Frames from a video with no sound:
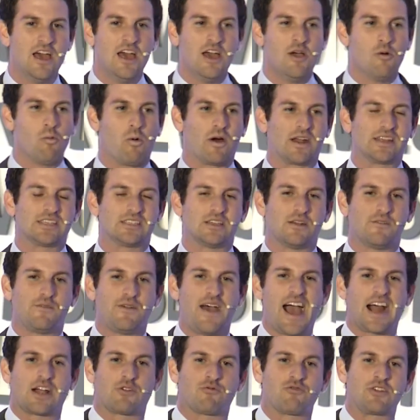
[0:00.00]
what is in
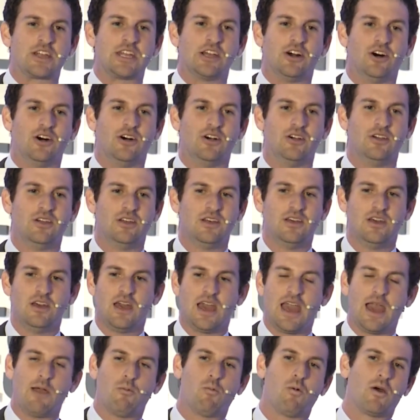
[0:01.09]
fact real
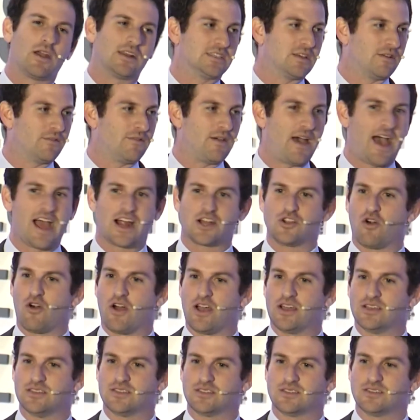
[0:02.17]
and what is in fact
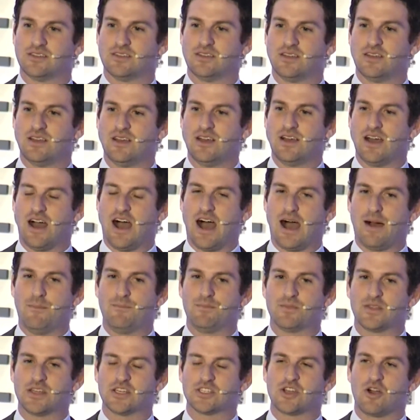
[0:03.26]
noise.
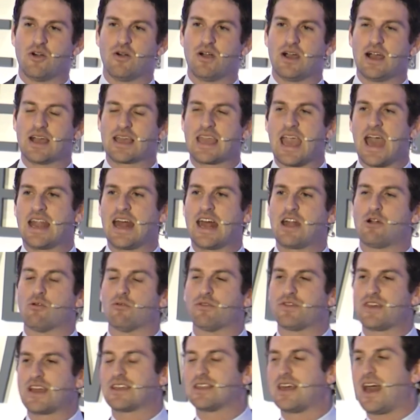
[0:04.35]
So again, I don't
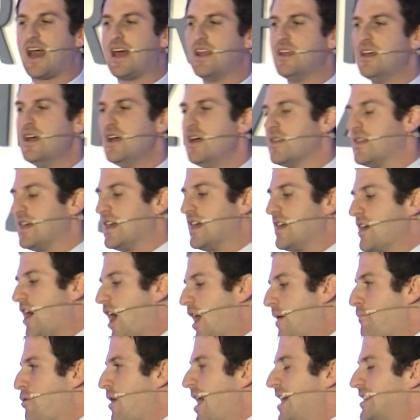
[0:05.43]
think that the
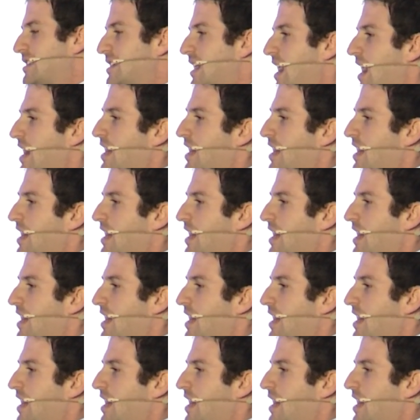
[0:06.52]
unprecedented